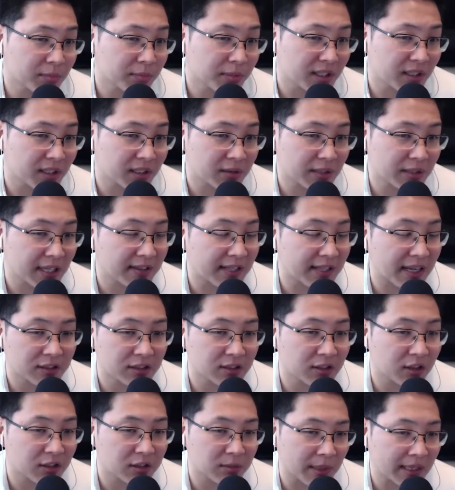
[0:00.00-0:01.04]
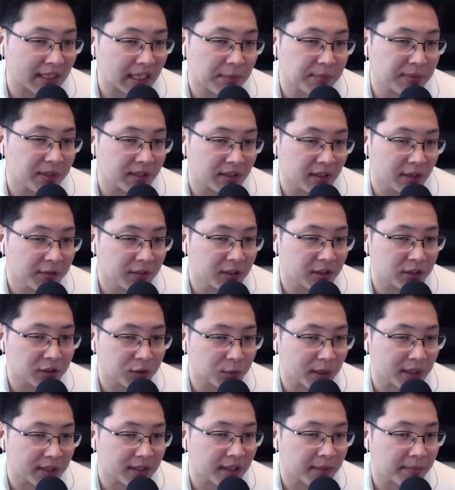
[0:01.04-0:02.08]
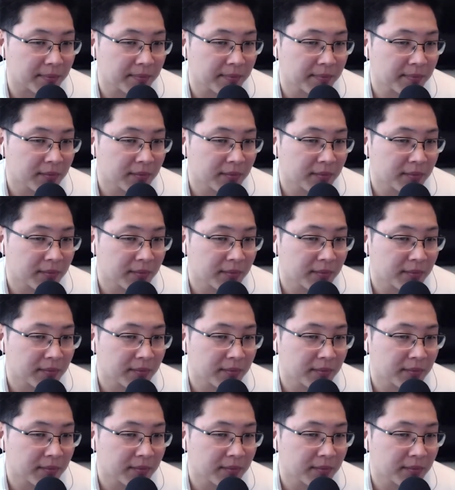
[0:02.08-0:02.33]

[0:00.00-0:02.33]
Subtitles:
because $10,000 might not be enough to dissuade them.